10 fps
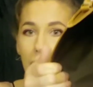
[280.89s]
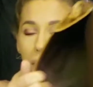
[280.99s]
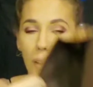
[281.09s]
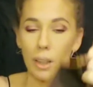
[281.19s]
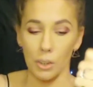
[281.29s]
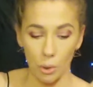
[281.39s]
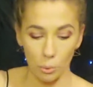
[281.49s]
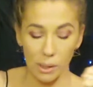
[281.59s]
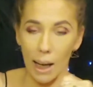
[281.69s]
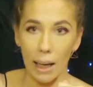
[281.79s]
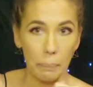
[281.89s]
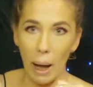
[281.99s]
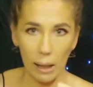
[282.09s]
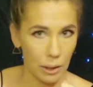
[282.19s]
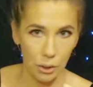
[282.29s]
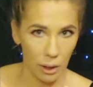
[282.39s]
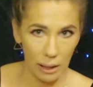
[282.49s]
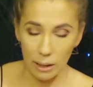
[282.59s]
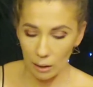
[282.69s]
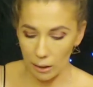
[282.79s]
There is no side pockets or
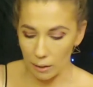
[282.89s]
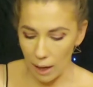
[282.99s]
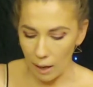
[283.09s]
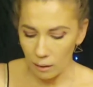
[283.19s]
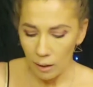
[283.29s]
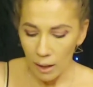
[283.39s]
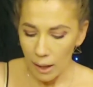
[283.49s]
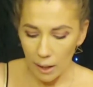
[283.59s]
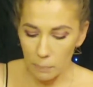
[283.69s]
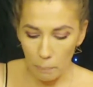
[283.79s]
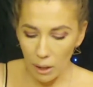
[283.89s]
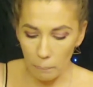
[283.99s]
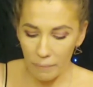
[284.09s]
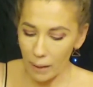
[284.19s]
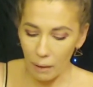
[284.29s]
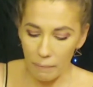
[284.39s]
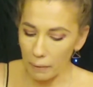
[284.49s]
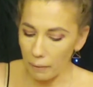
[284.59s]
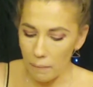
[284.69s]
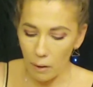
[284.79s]
anything like that. It is like a
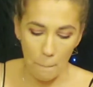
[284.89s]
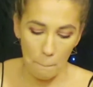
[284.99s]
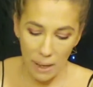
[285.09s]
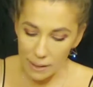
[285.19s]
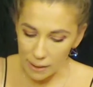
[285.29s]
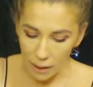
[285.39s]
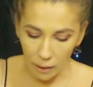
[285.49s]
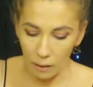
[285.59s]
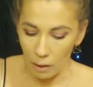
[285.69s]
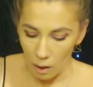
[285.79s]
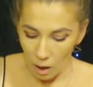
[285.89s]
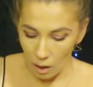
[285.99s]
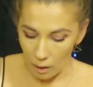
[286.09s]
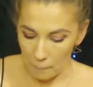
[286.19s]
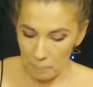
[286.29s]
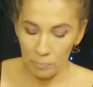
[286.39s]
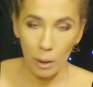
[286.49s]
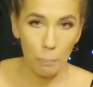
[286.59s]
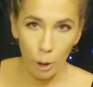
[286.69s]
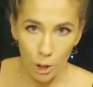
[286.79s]
very, very basic
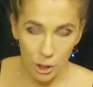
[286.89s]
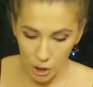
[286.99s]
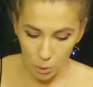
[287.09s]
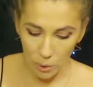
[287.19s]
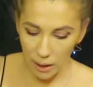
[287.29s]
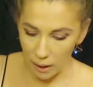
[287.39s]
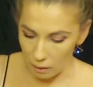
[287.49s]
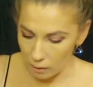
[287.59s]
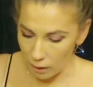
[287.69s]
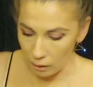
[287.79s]
purse that you would carry.